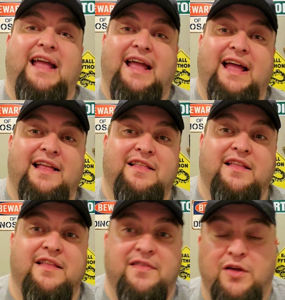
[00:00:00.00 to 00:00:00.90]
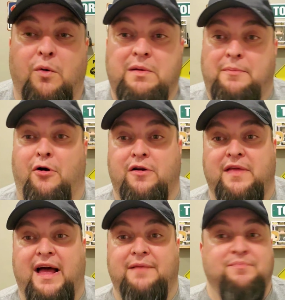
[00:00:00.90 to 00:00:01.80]
and they'll want to be part of
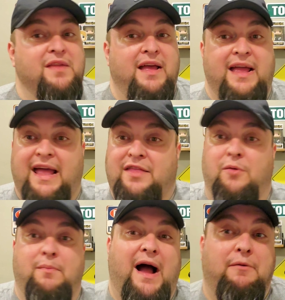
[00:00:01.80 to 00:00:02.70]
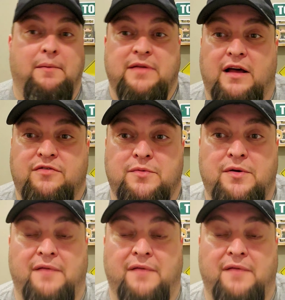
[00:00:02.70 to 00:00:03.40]
that, and they'll buy reptiles from you.